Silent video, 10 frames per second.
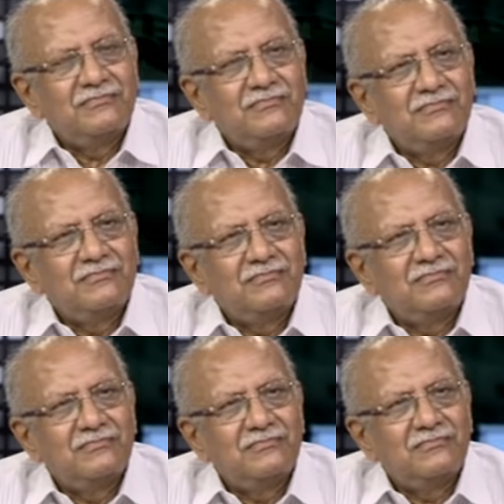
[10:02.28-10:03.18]

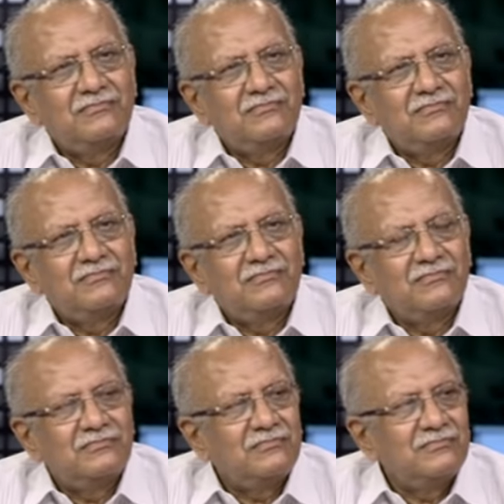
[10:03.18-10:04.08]

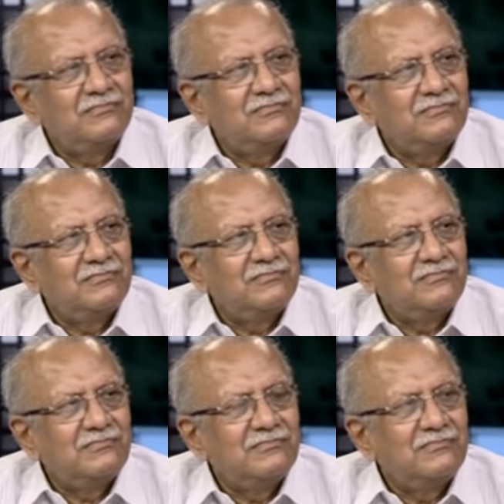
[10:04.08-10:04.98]

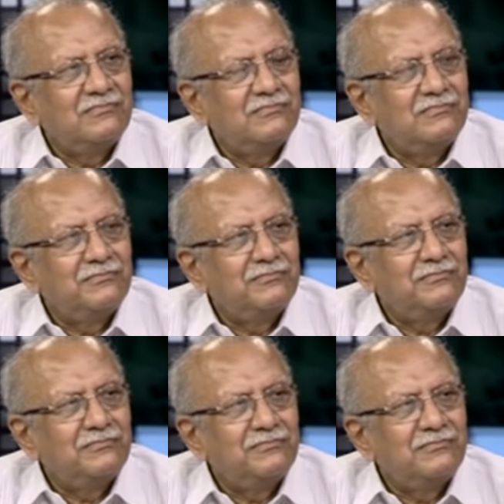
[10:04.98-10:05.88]
This person isn't speaking.